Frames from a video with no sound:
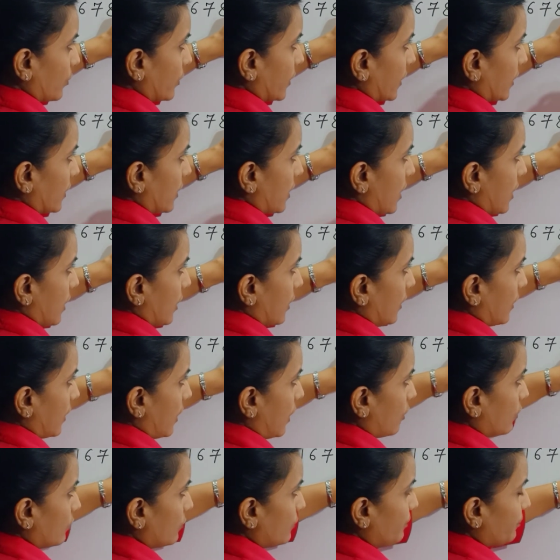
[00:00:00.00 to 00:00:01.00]
Okay.
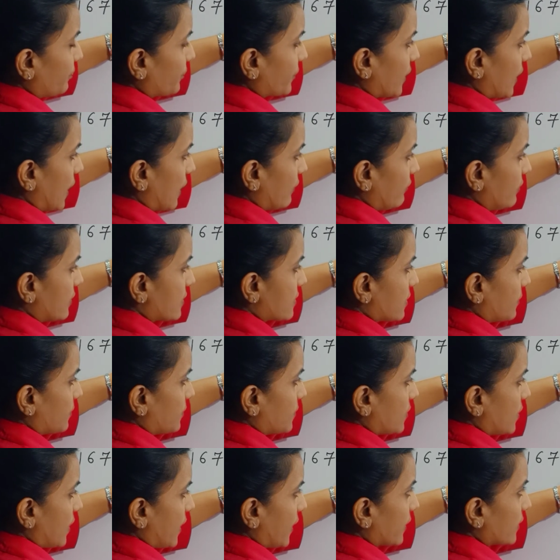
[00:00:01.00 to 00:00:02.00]
Now I will
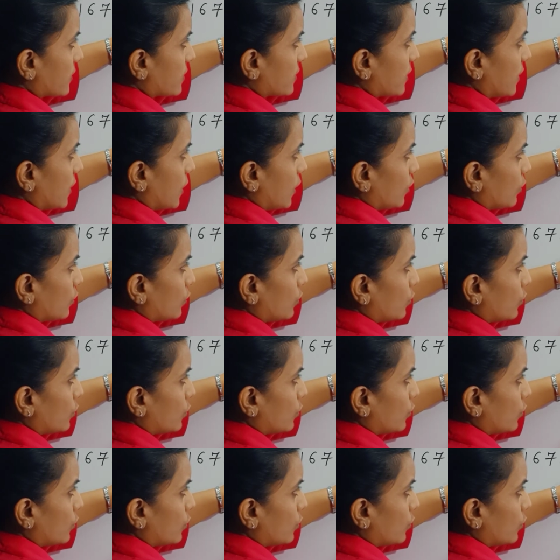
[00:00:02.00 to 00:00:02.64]
subtract